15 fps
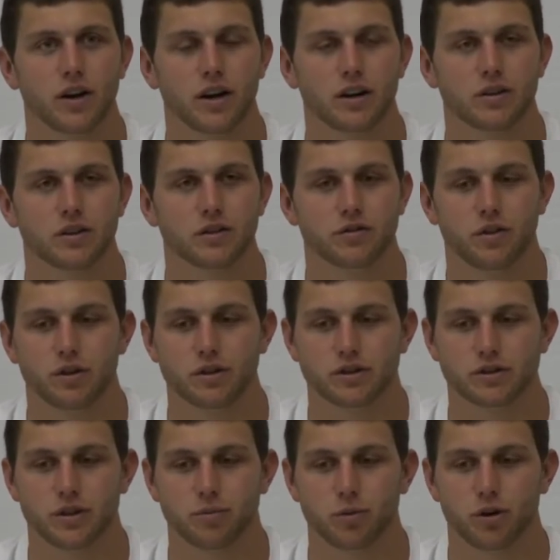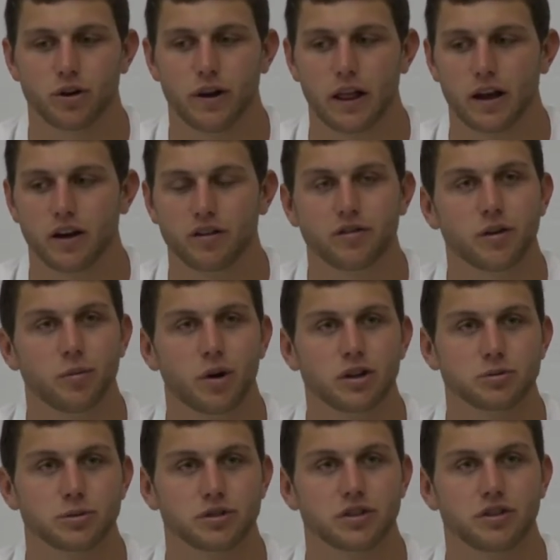I could just focus on more football
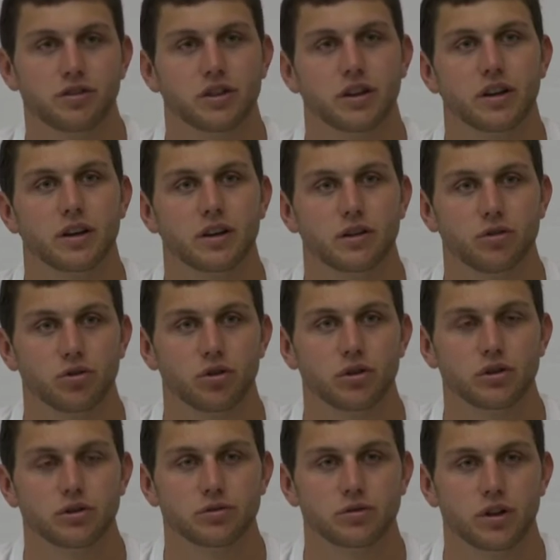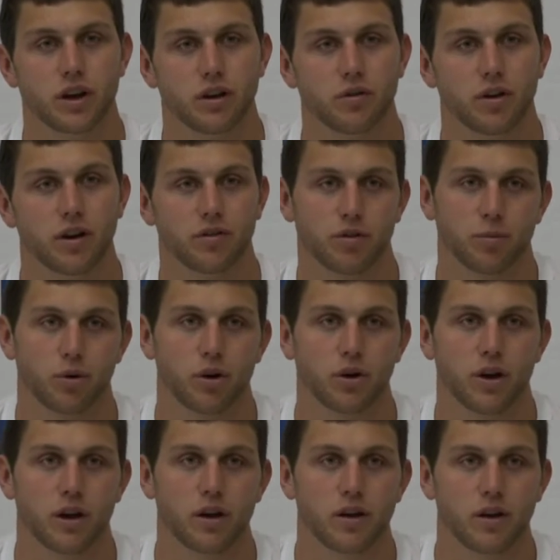specific drills, getting ready for pro
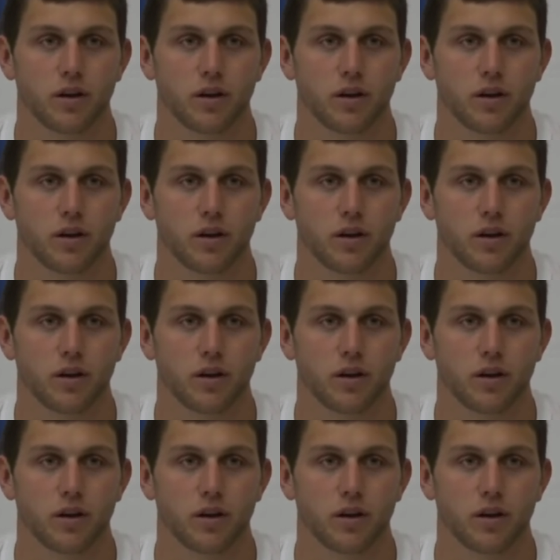day,